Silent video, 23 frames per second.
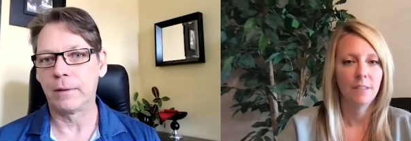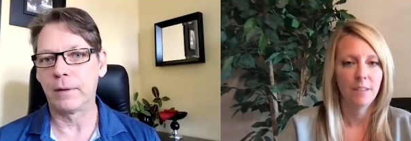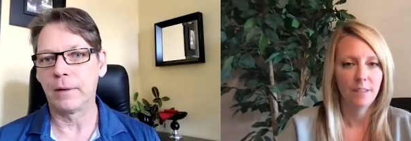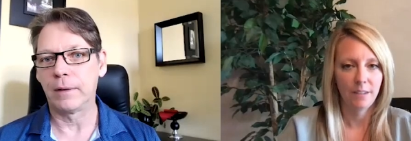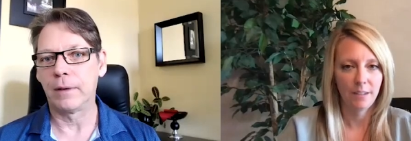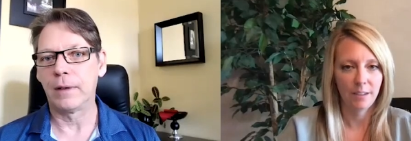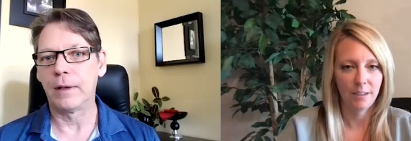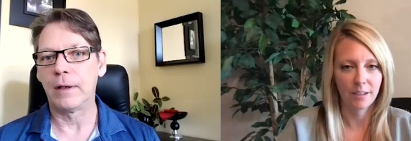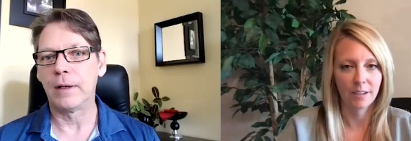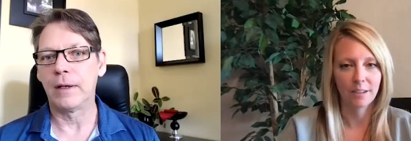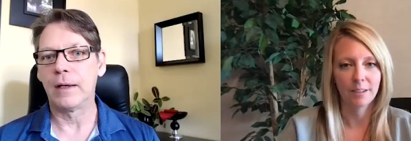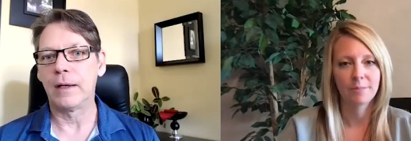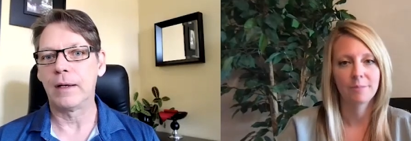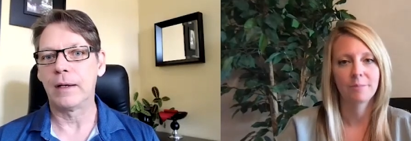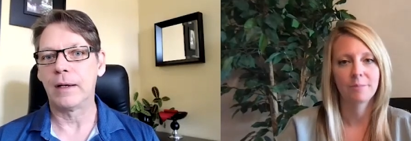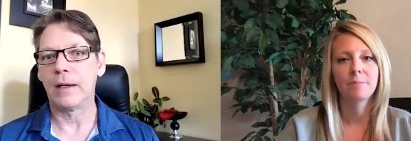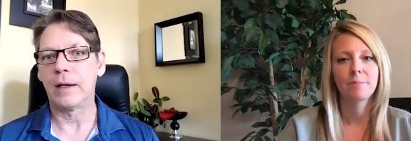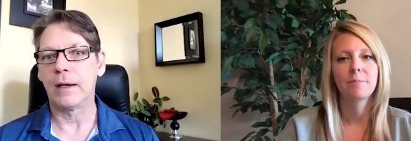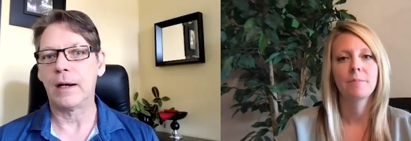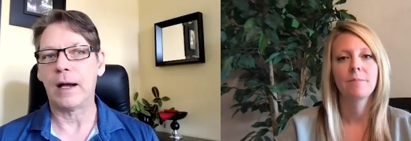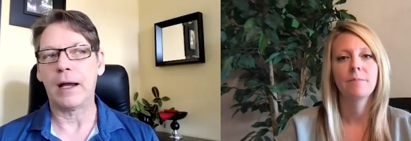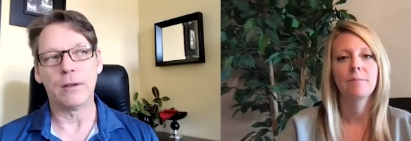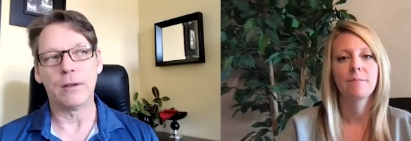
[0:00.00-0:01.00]
Speaker 1: Yeah.
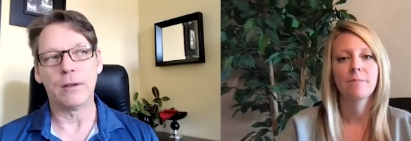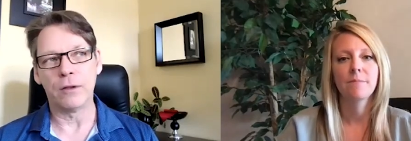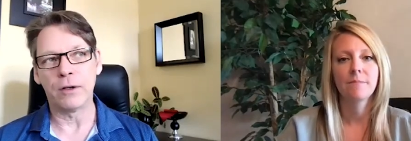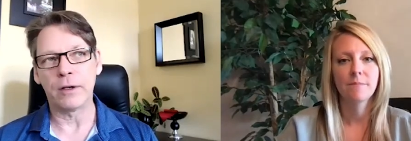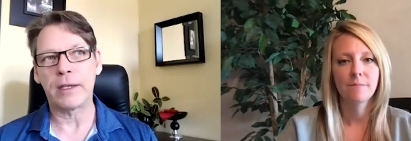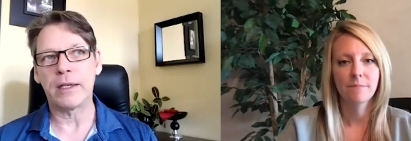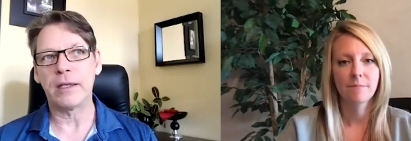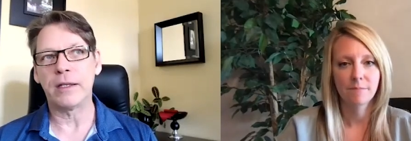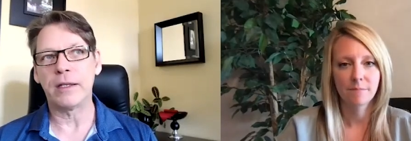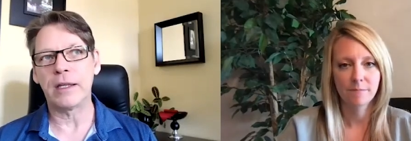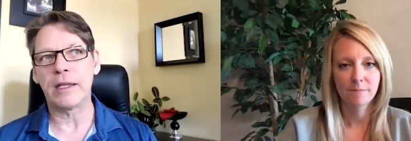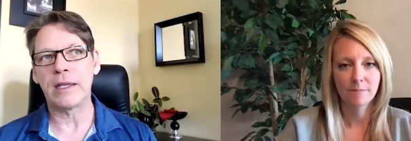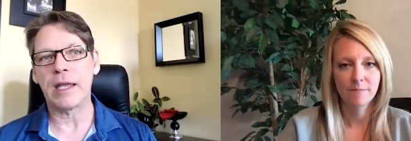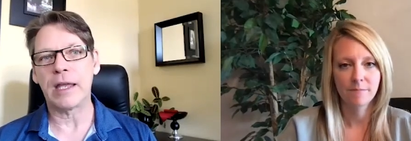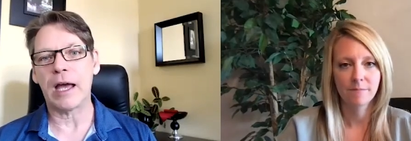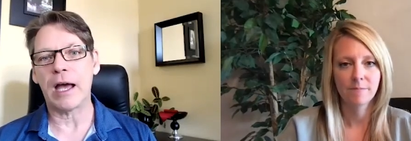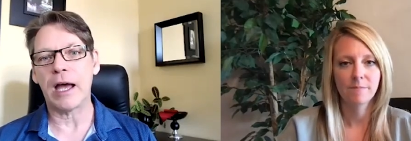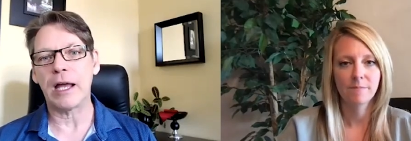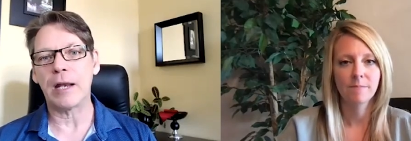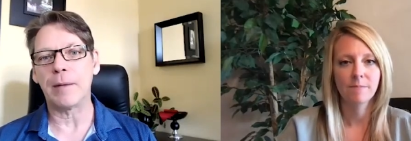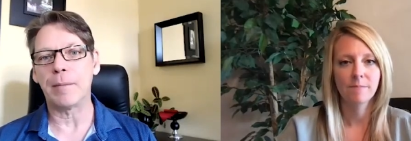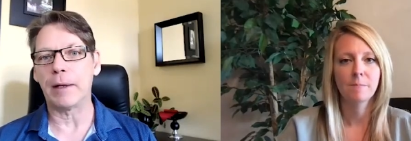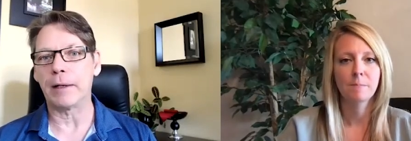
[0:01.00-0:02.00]
I look it in the
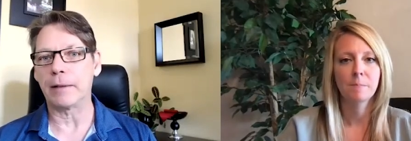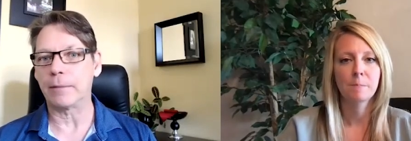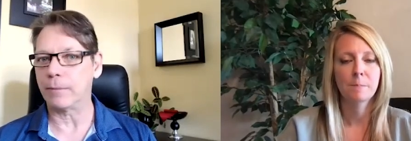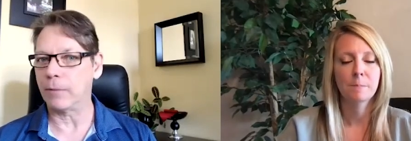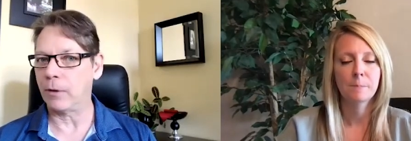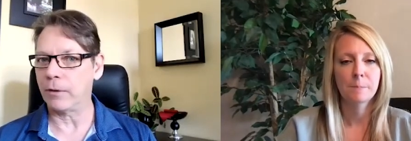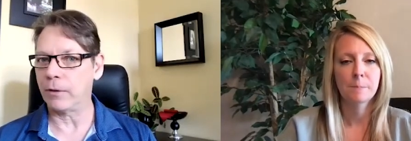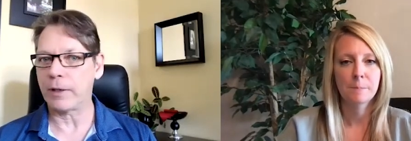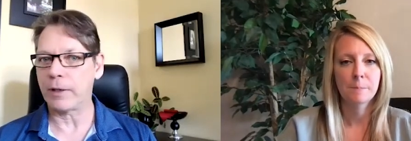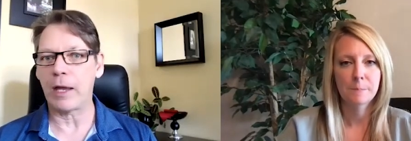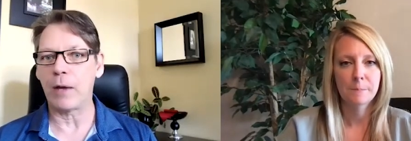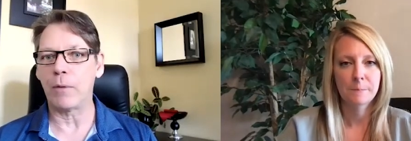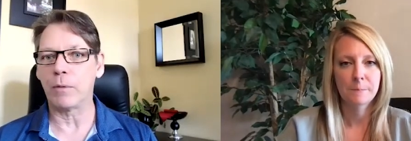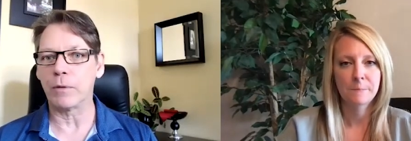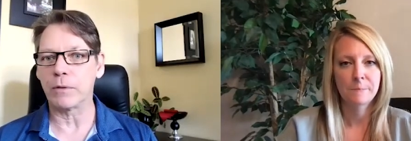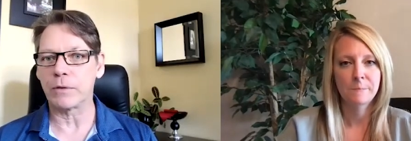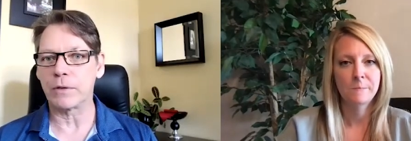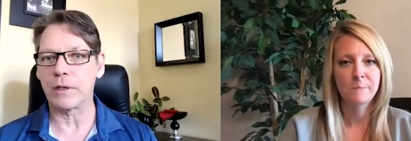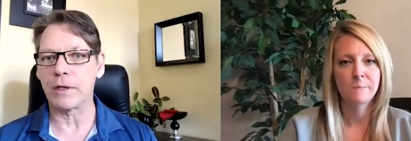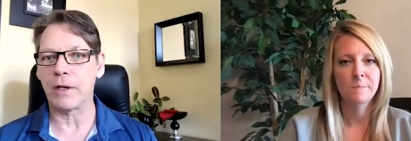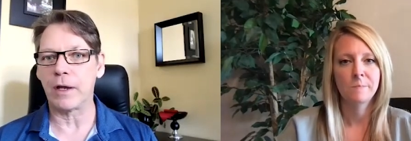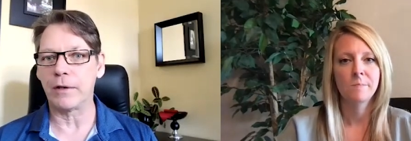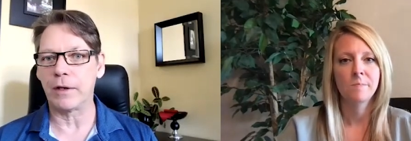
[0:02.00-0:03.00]
eye and I'm like, okay, we'll
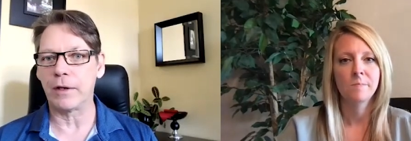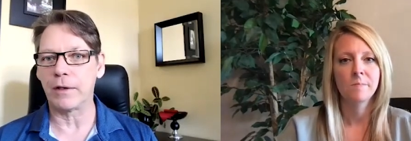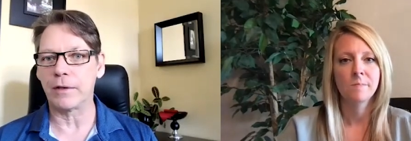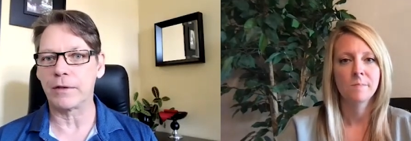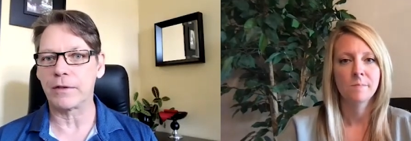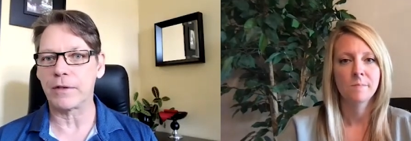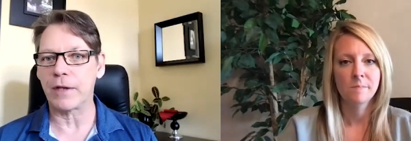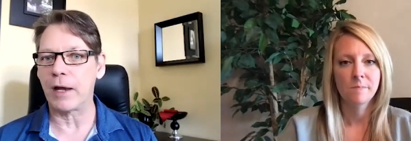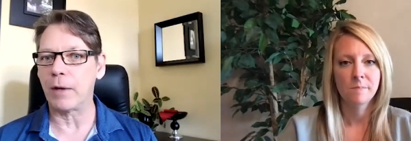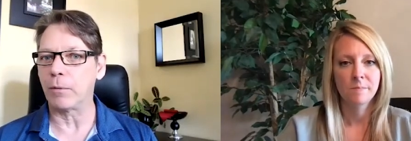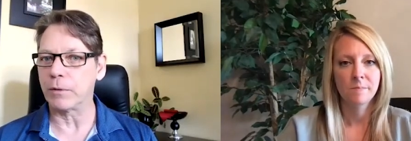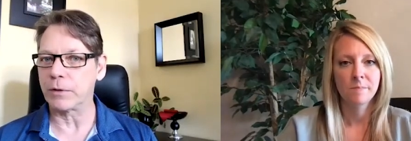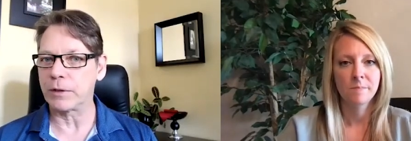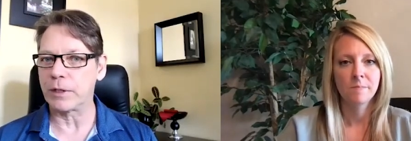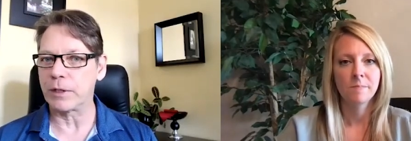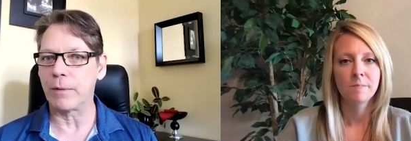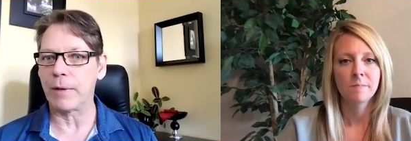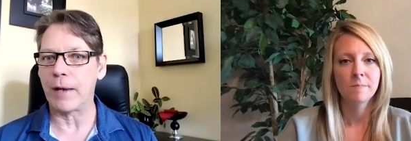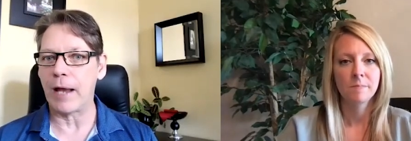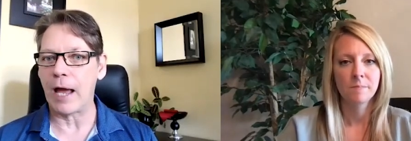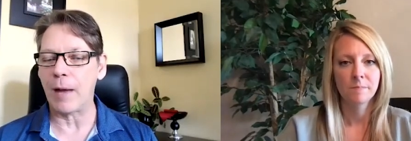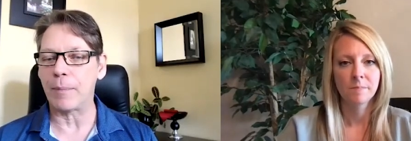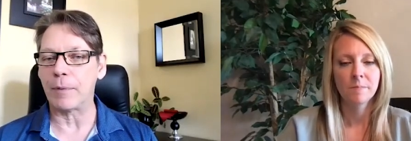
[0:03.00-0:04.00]
see you on the other side. We'll see
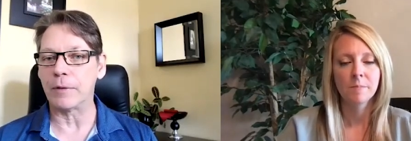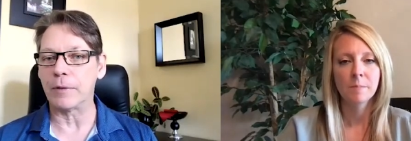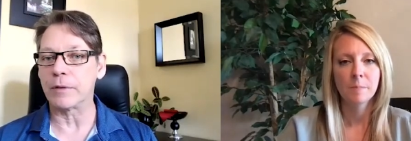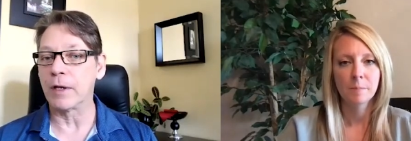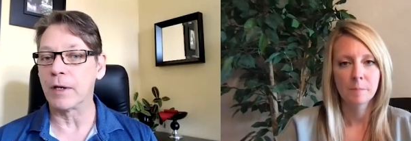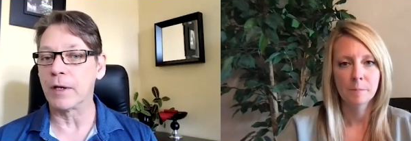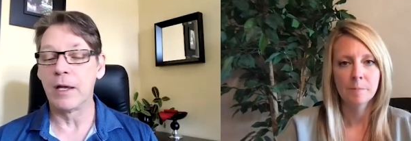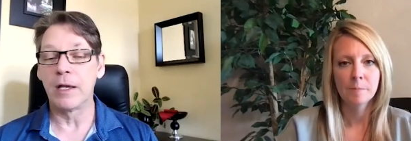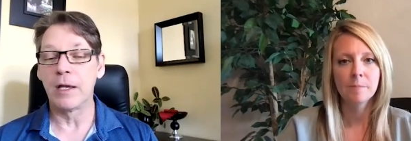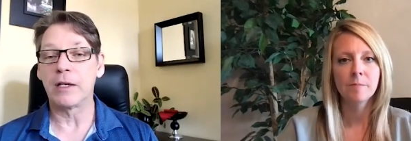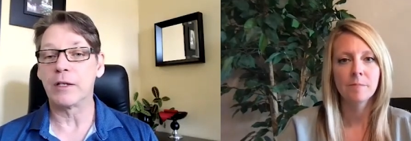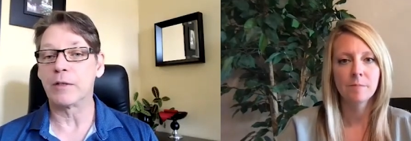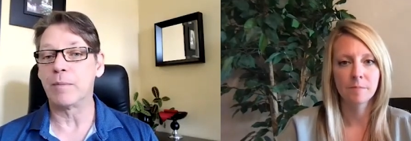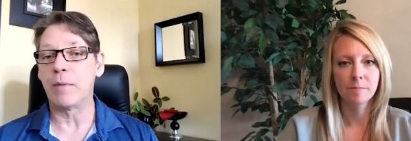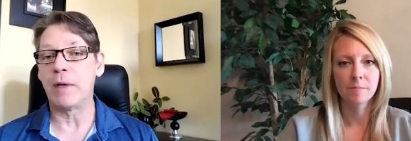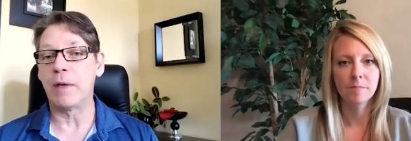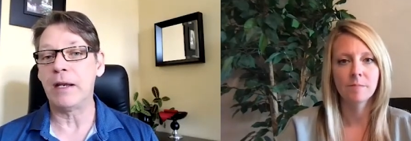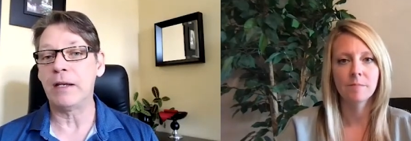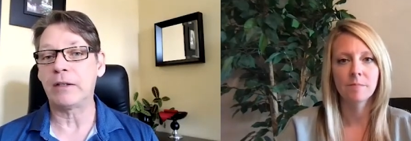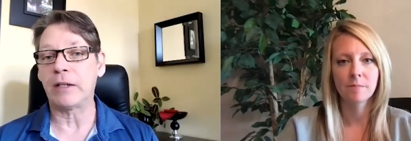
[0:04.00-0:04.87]
what happens. Because many